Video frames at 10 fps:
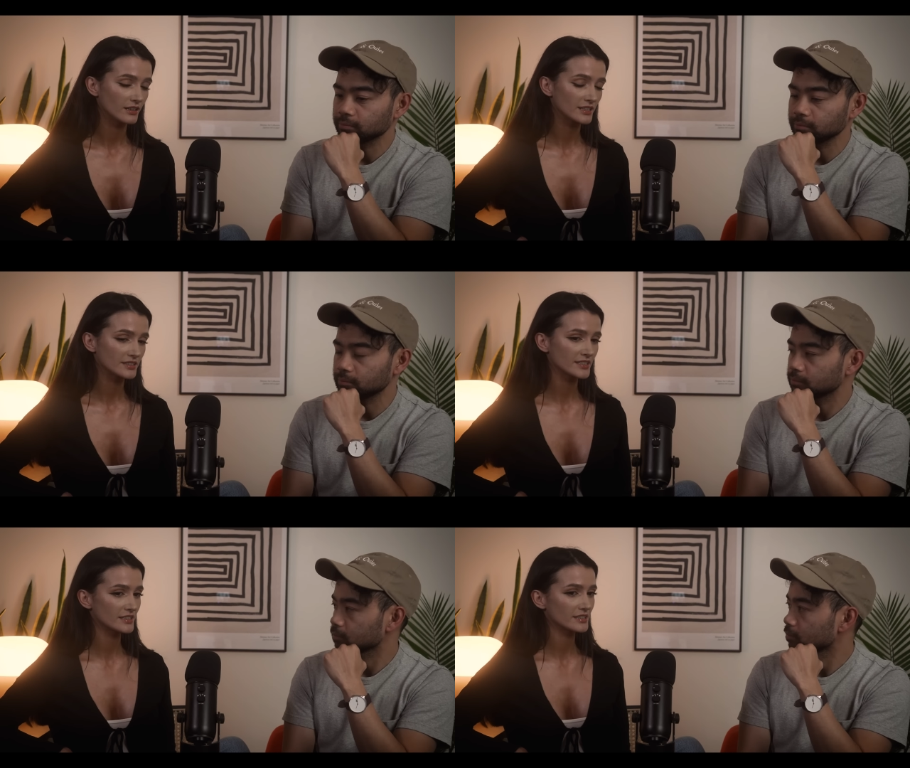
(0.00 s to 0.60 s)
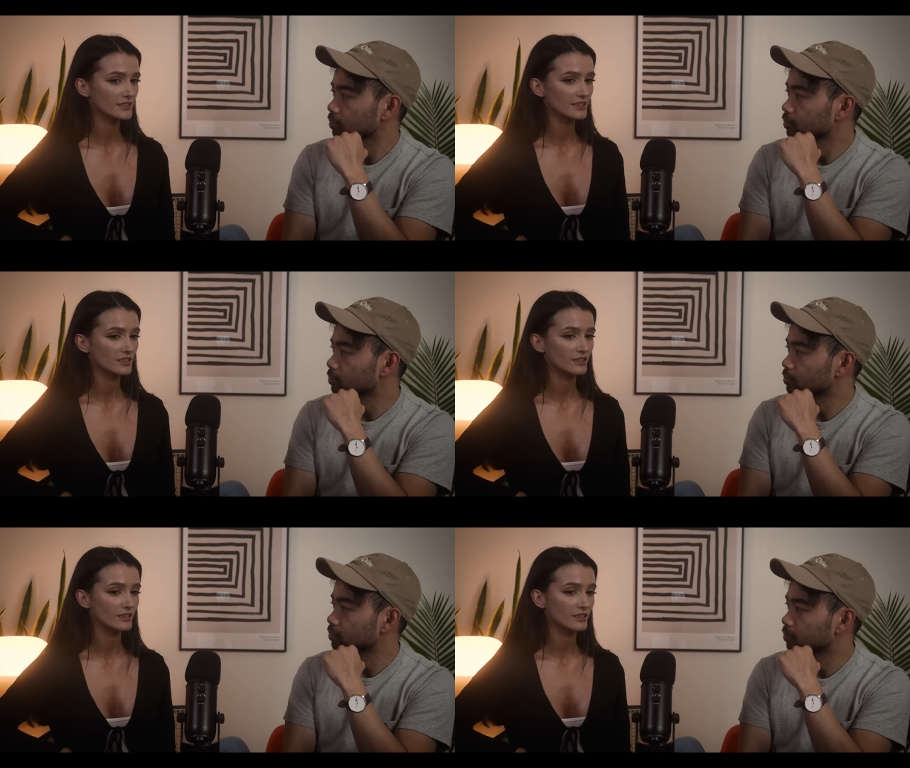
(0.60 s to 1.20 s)
Speaker 1: I think
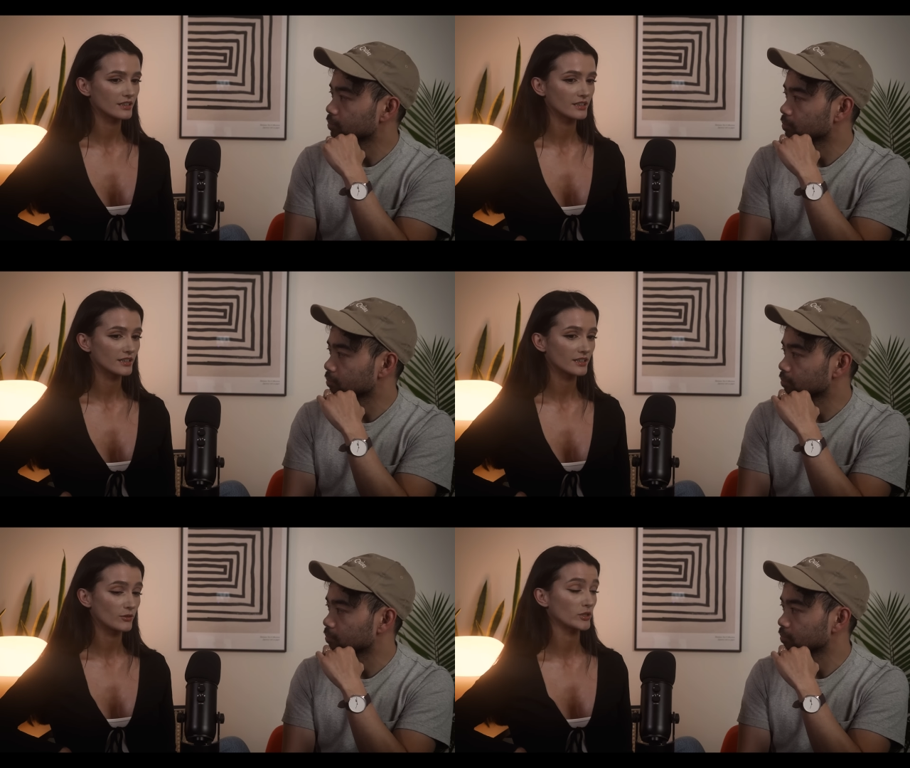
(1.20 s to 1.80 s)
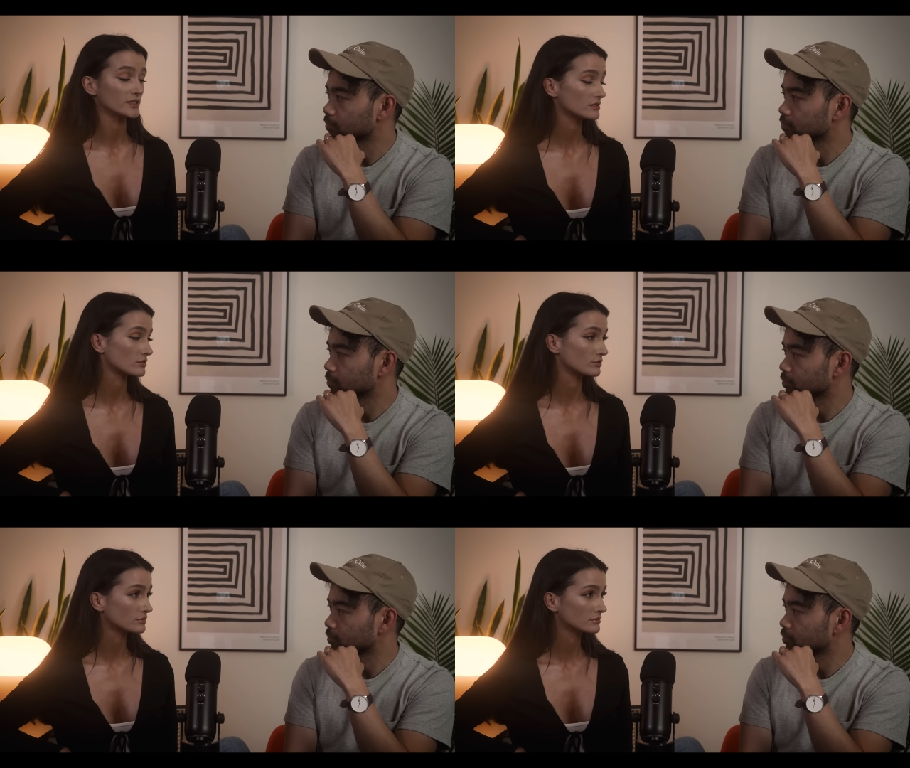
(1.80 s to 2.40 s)
on its
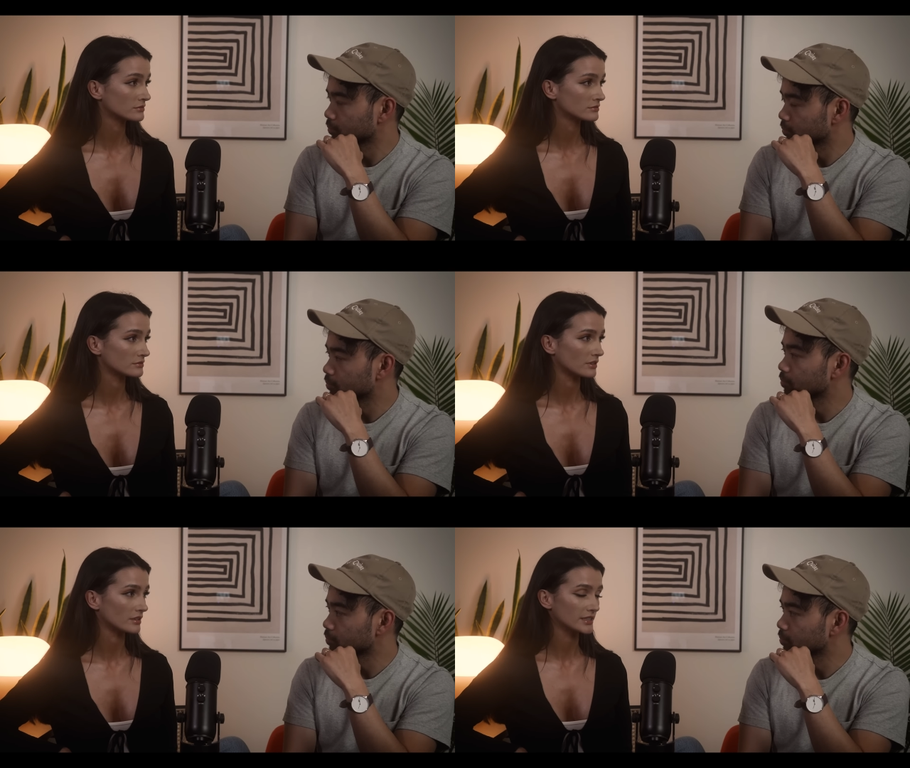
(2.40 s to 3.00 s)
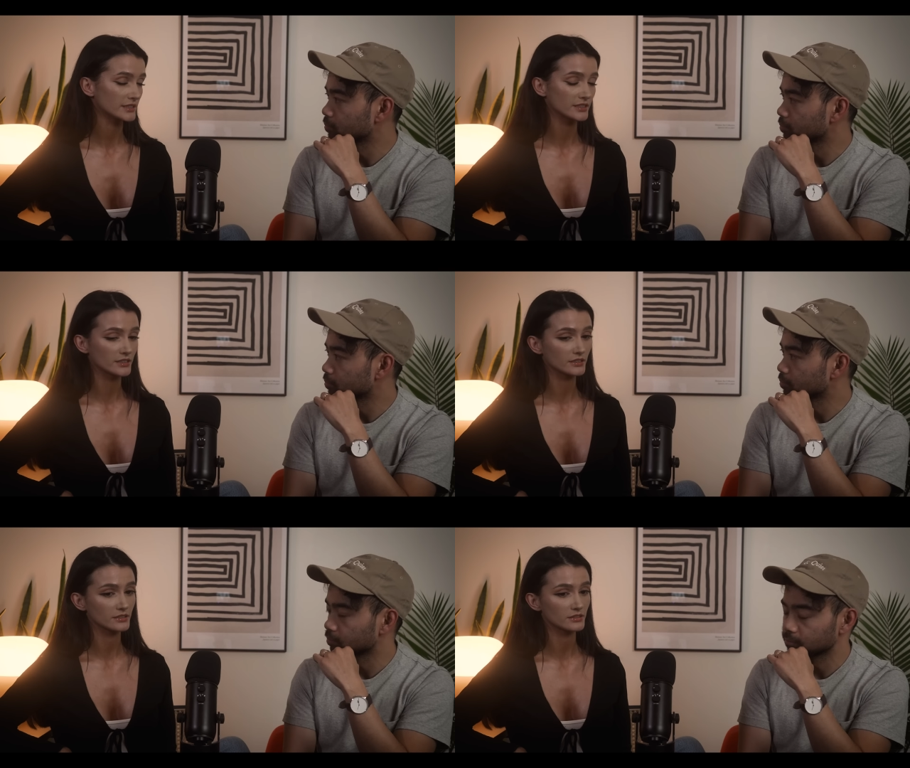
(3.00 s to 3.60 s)
own, I
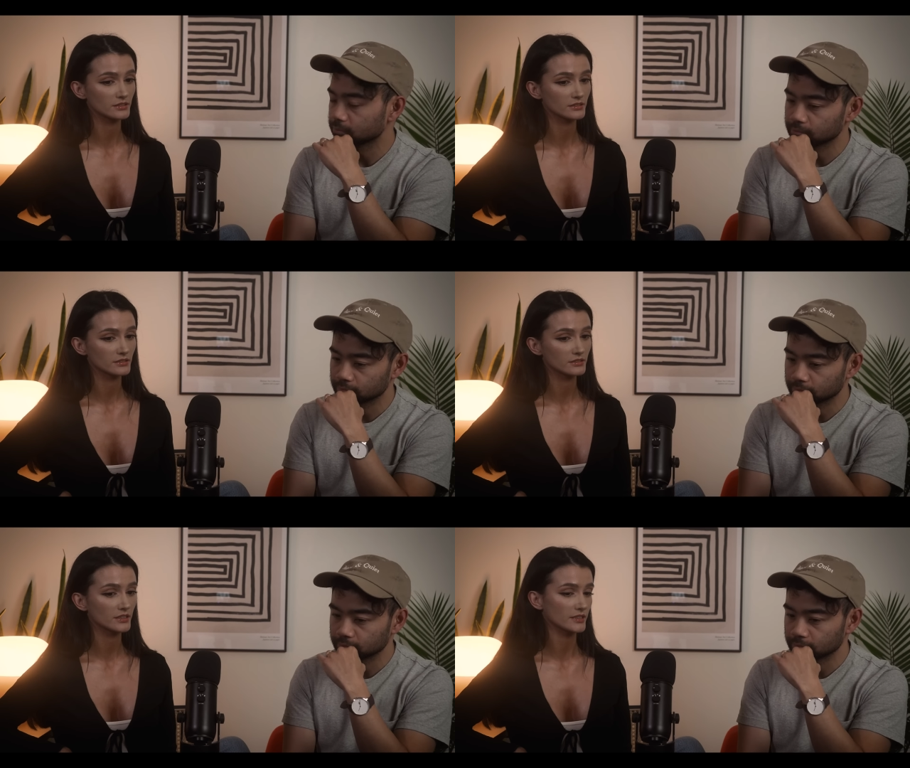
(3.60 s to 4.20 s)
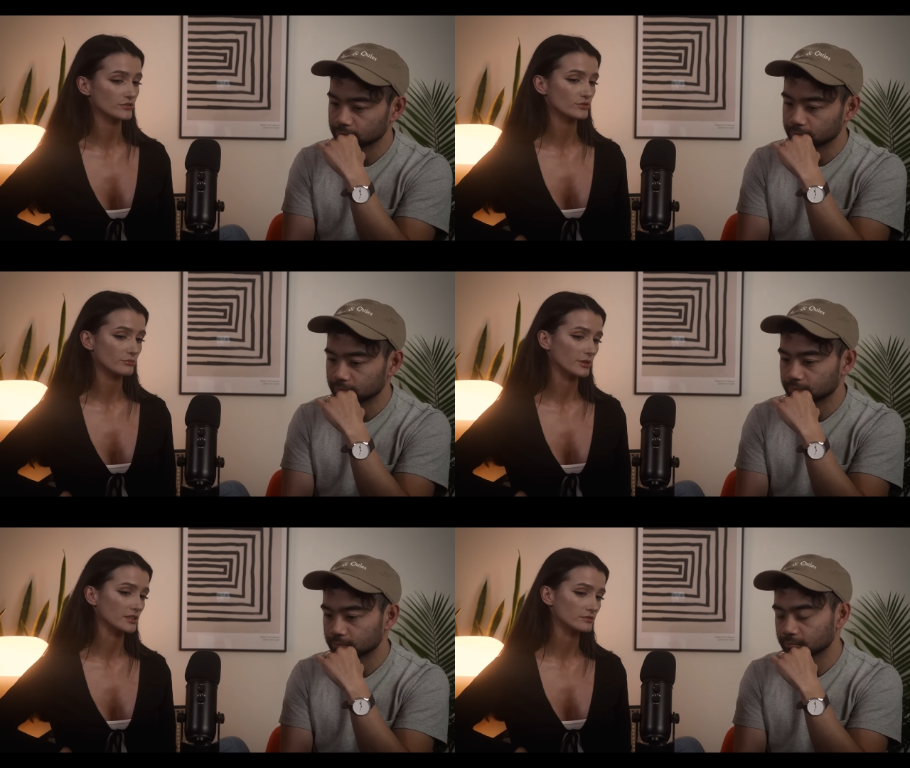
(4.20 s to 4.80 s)
think the
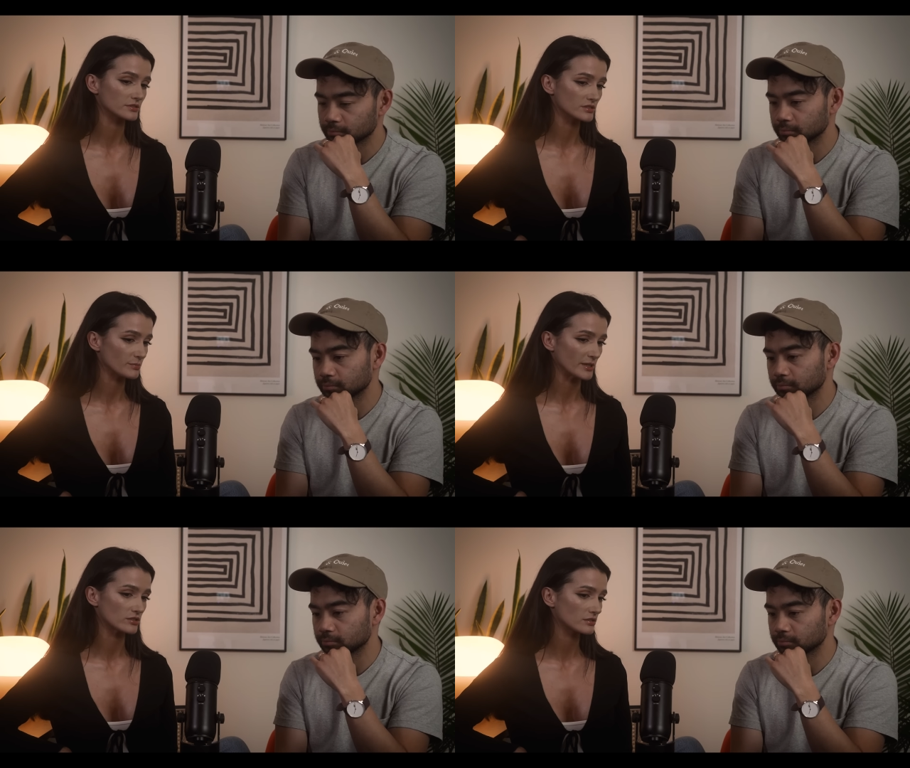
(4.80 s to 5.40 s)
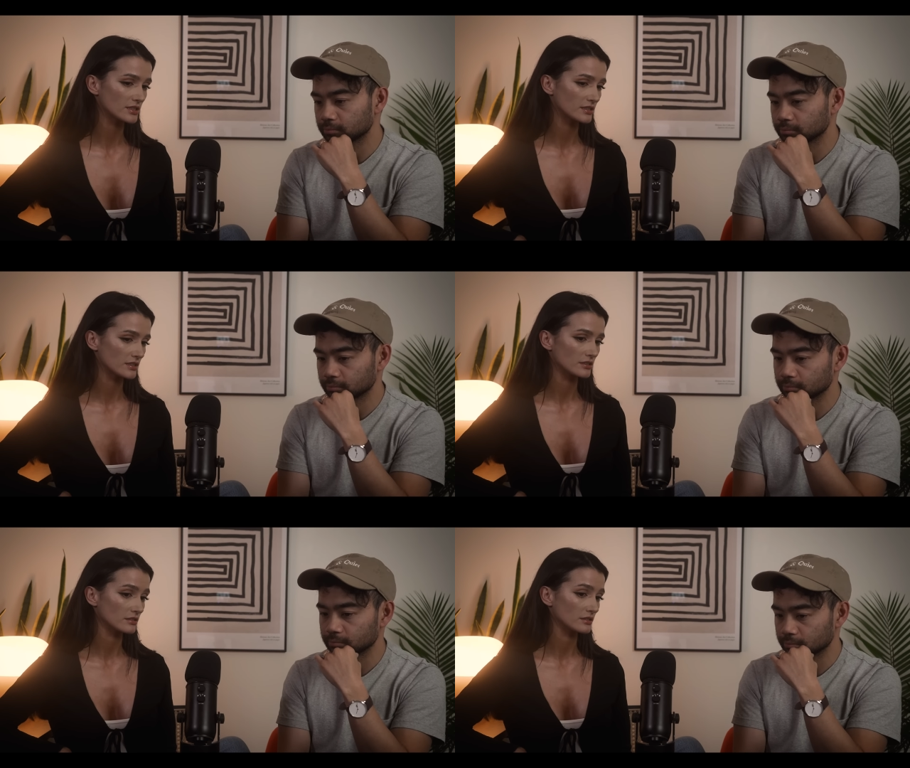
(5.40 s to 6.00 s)
instrumentals
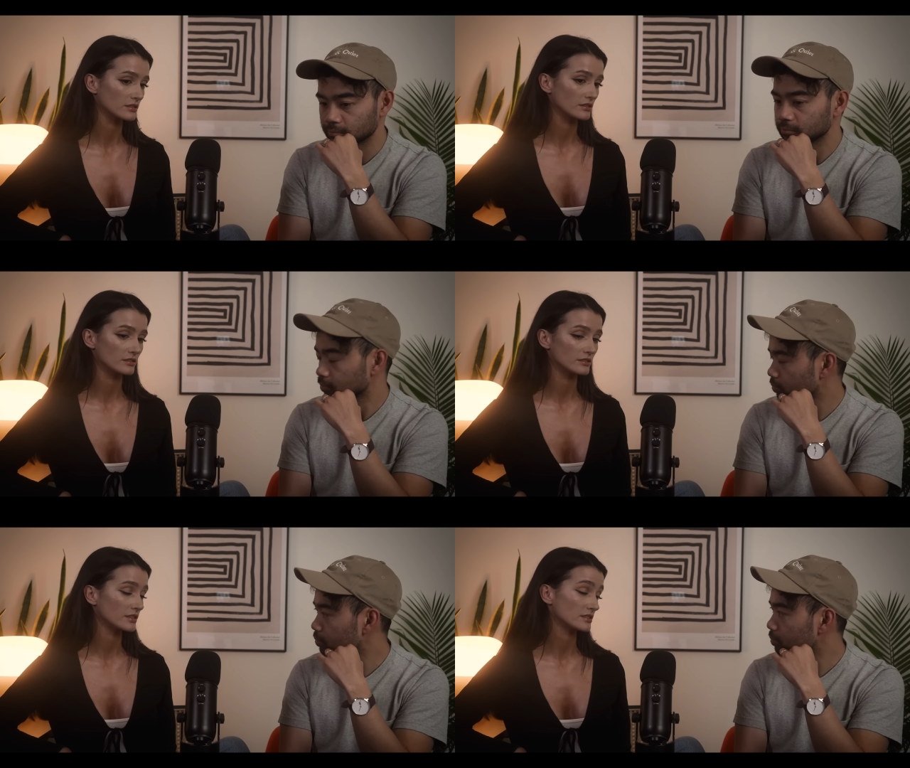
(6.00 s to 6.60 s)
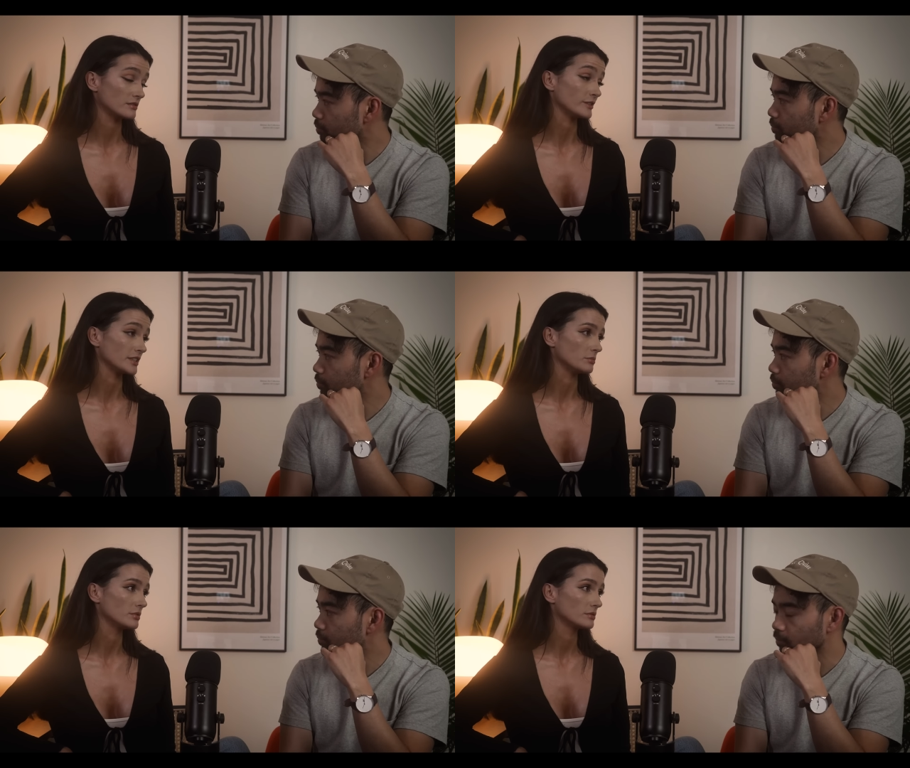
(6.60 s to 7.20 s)
especially it's a vibe.